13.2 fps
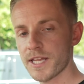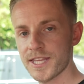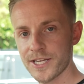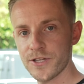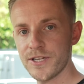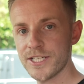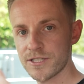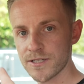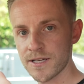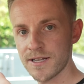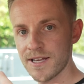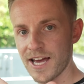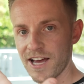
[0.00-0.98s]
I think you need
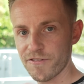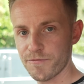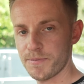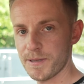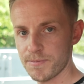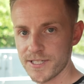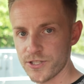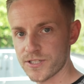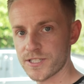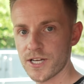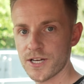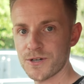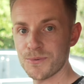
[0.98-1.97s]
to have people in your
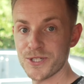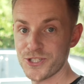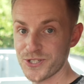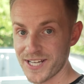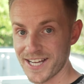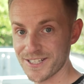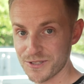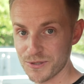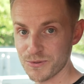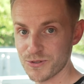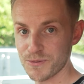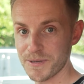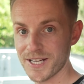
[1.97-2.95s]
circle which you can
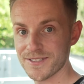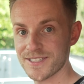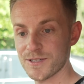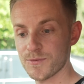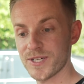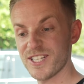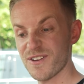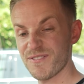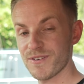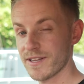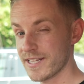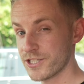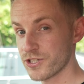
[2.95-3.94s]
talk to about it, where you don't
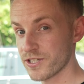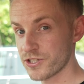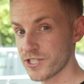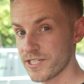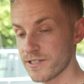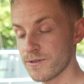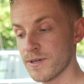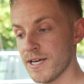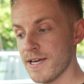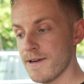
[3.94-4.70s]
feel like they're judging you.